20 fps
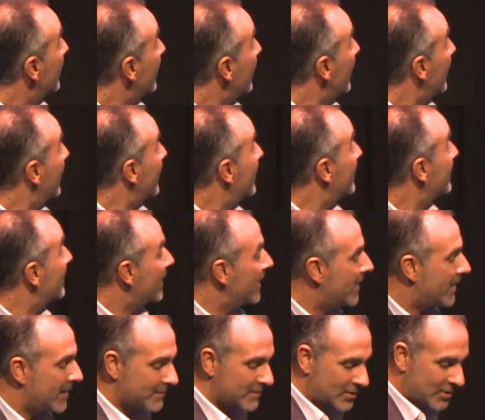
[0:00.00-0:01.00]
and
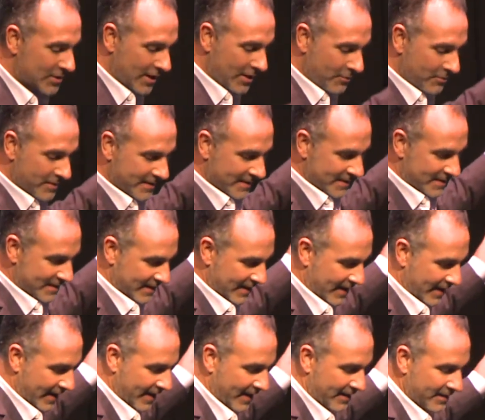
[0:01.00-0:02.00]
start with this
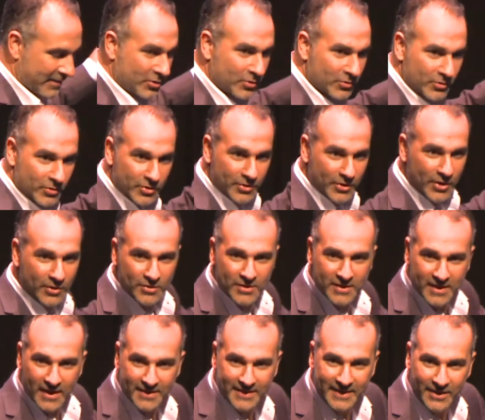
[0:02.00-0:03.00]
guy. Who knows
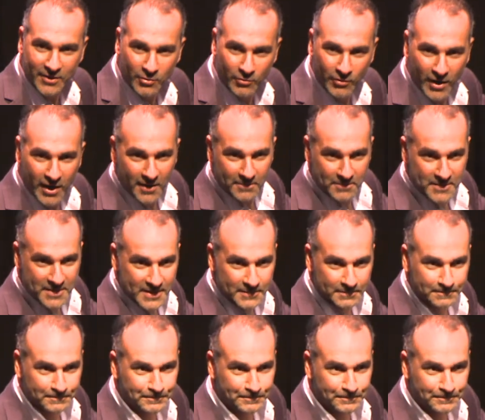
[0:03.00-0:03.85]
Dieter Rams?